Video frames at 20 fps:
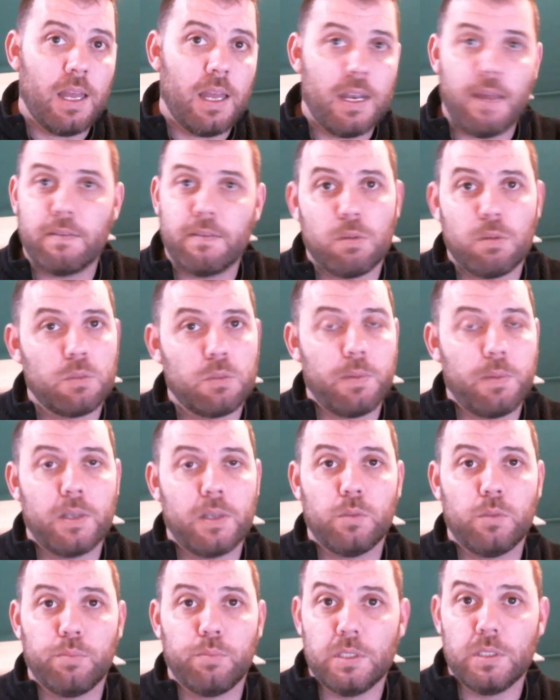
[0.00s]
and have some
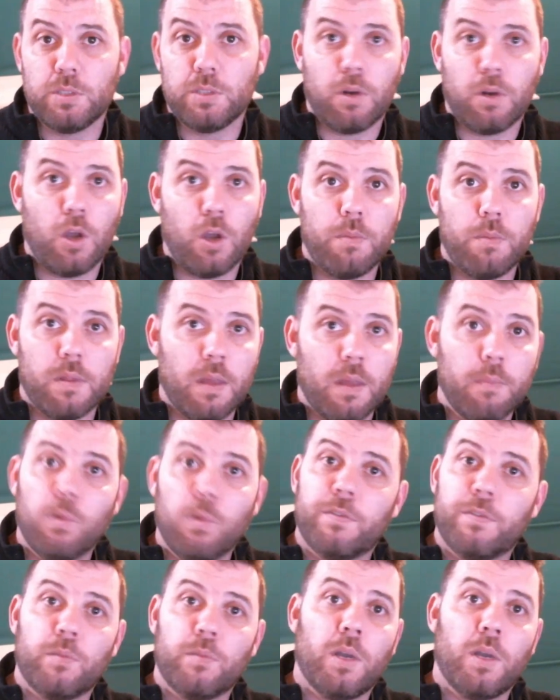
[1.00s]
special printer at home that they
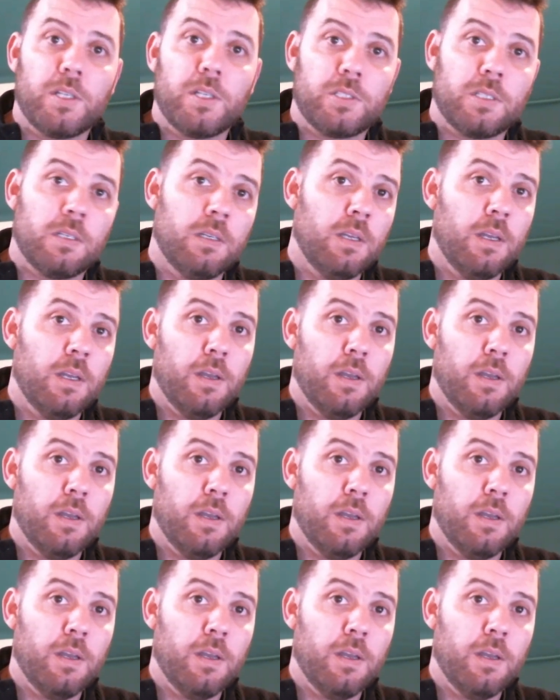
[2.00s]
bought from Russia